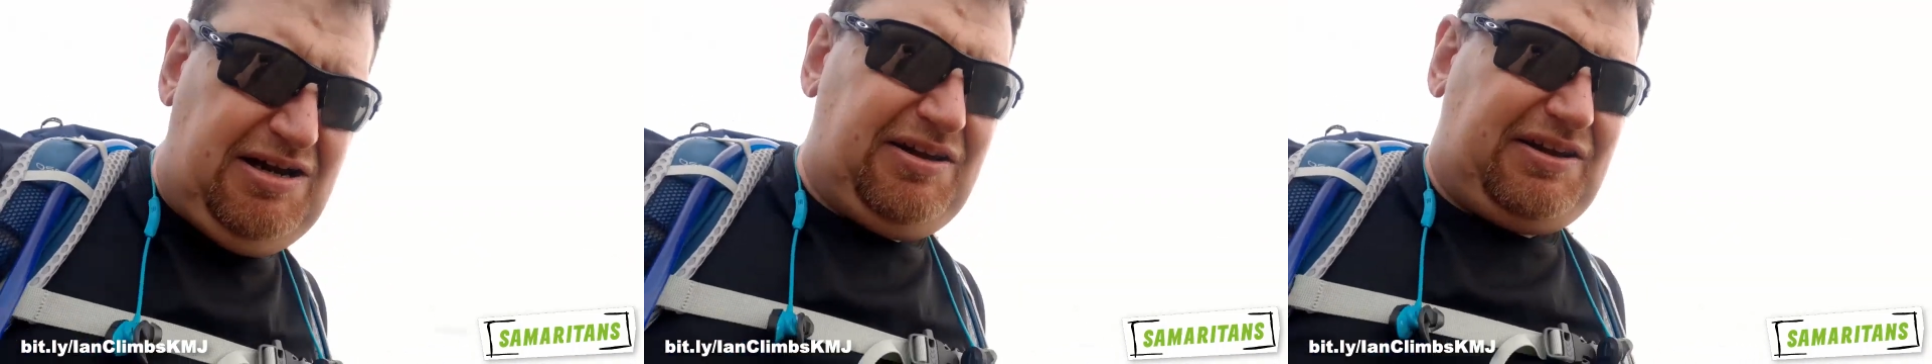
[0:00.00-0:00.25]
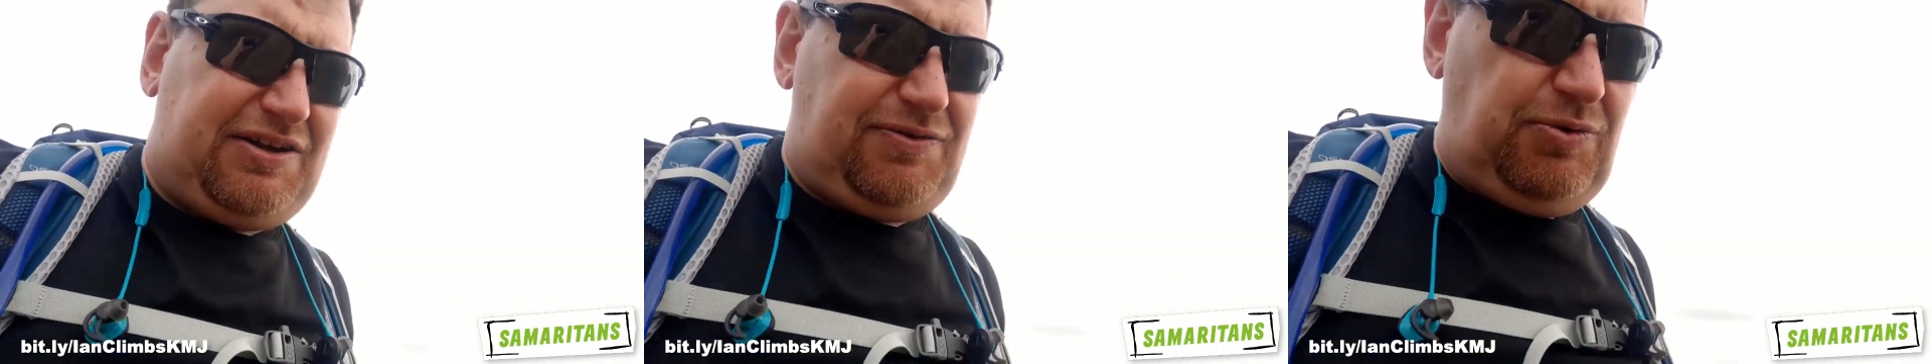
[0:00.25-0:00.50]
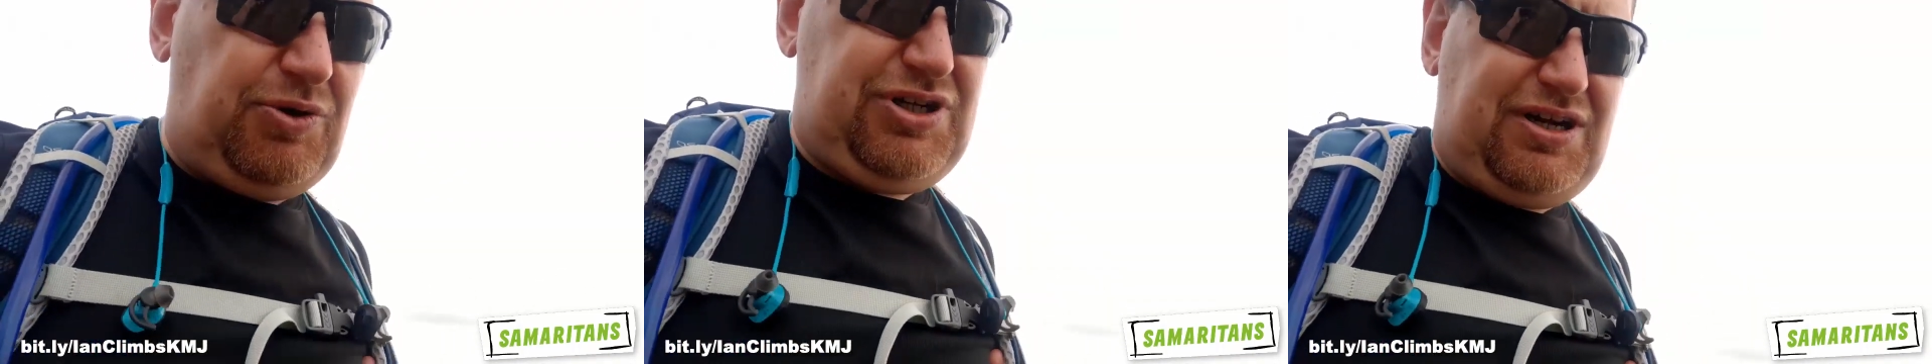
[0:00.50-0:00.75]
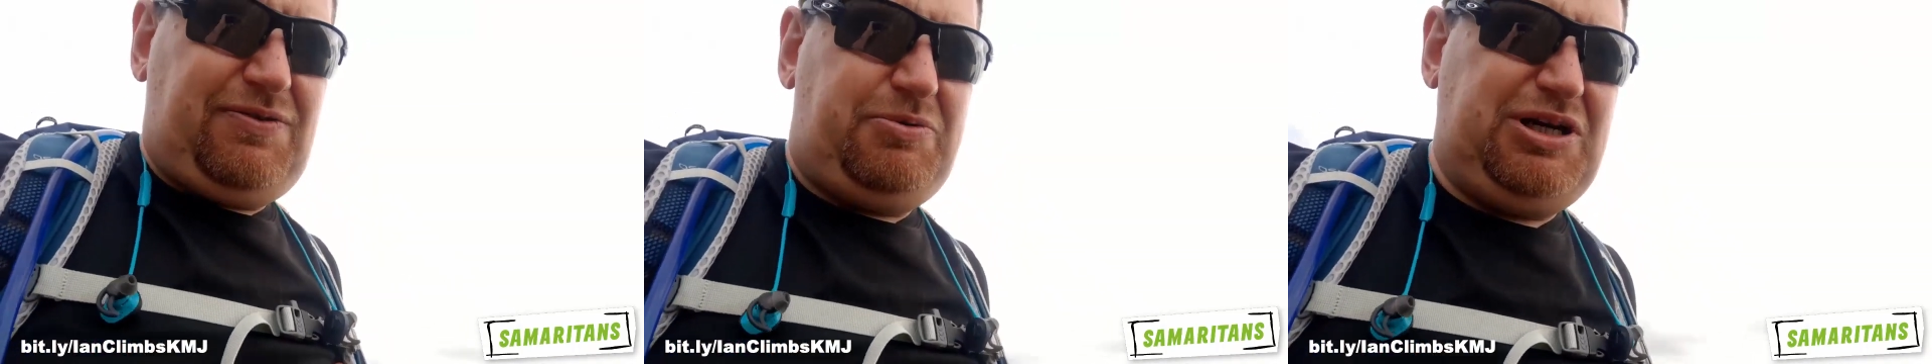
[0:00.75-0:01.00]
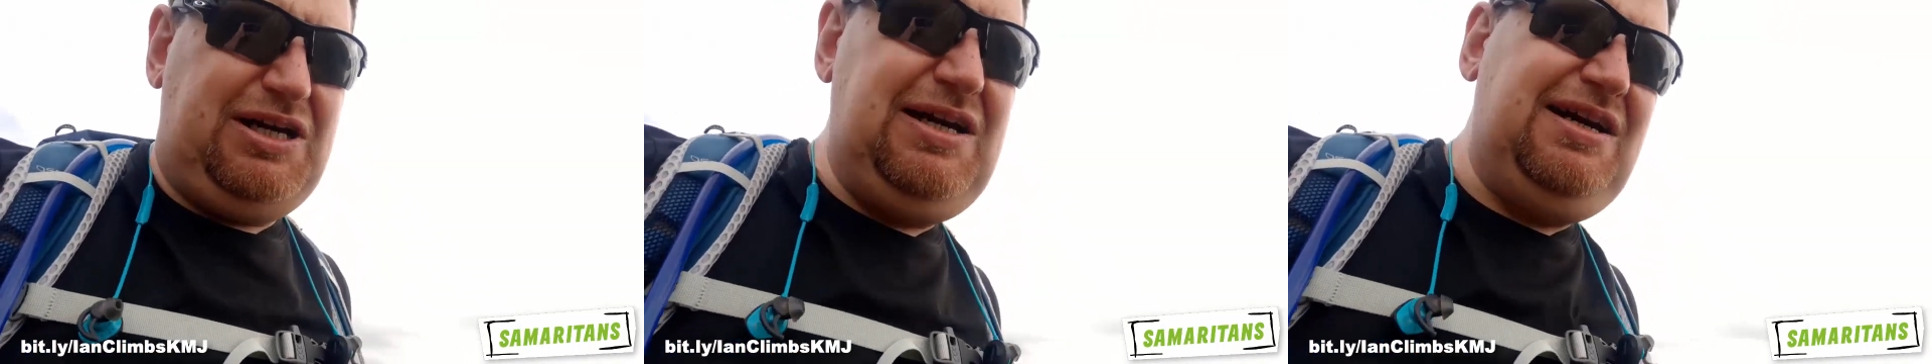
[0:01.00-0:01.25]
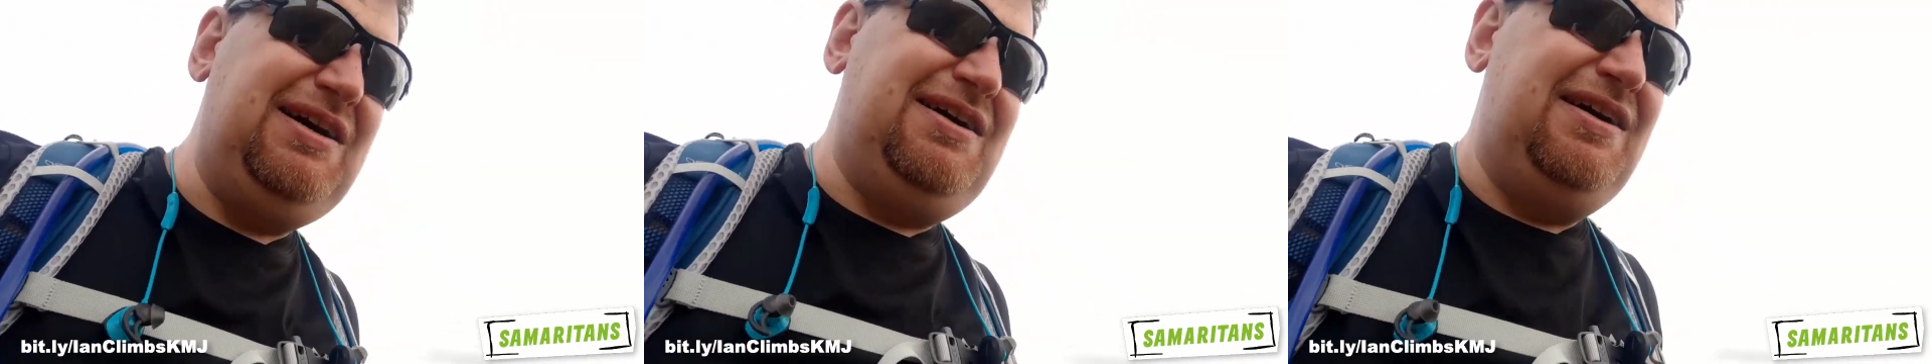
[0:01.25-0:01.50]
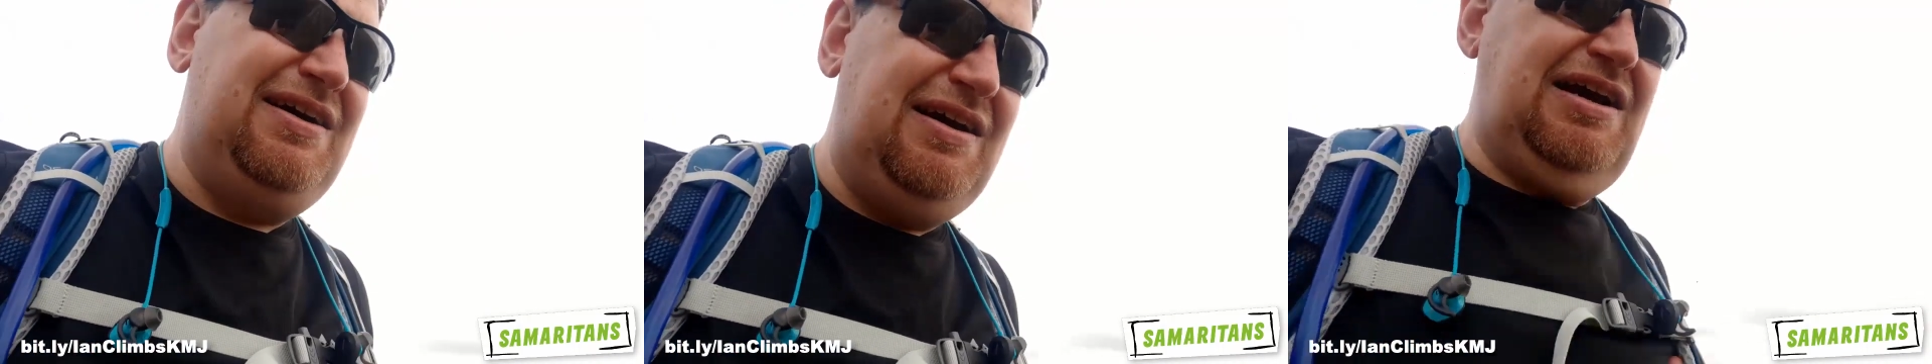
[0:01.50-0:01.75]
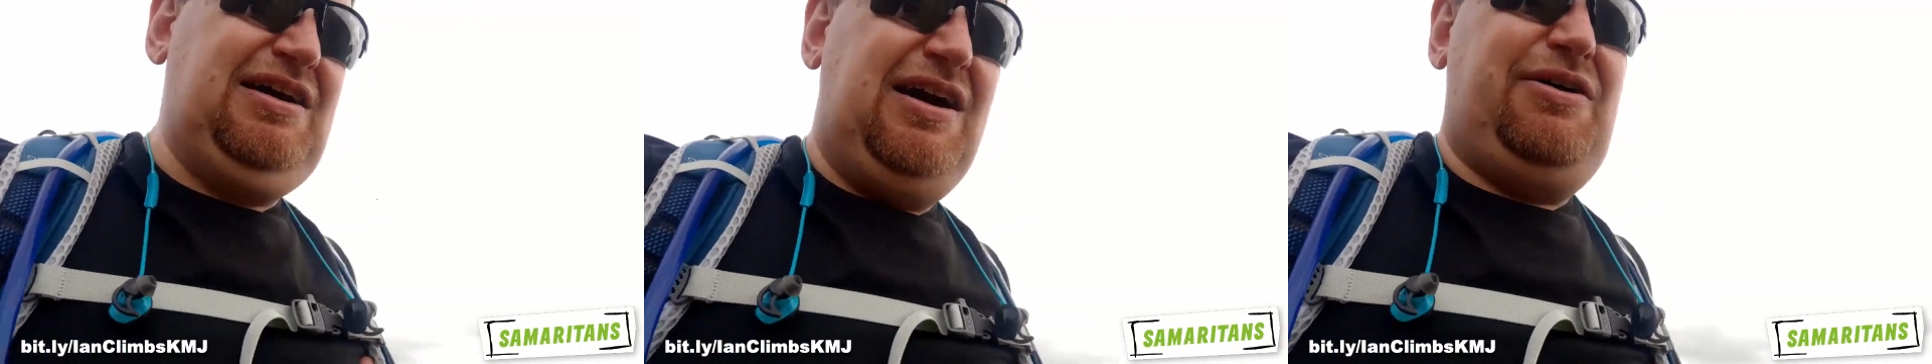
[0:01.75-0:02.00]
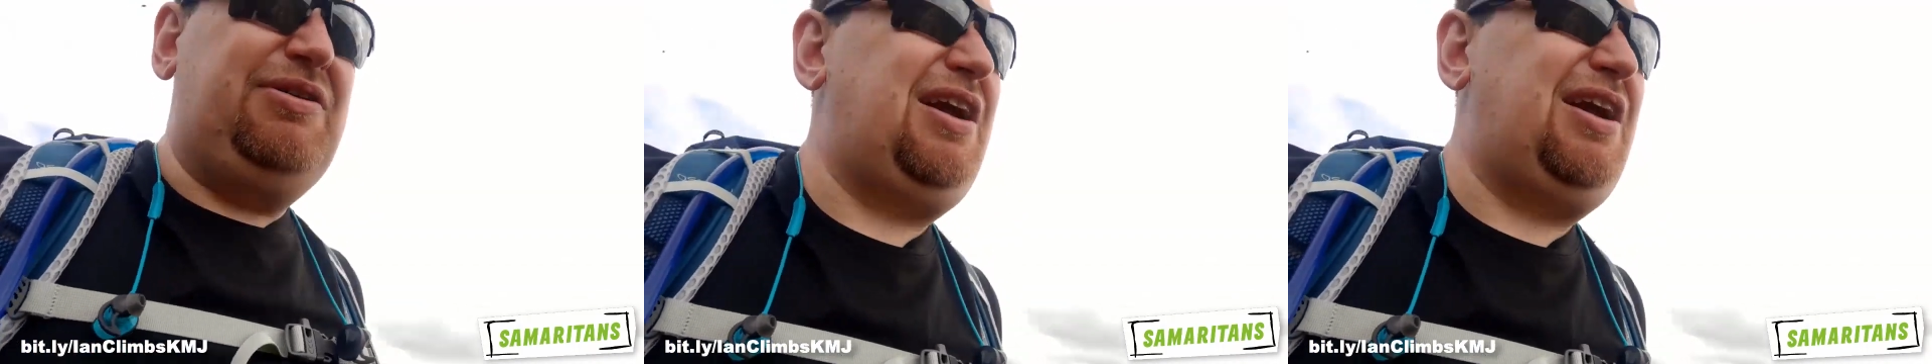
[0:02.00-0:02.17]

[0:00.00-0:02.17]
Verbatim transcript: thanks for watching, everybody. I'm going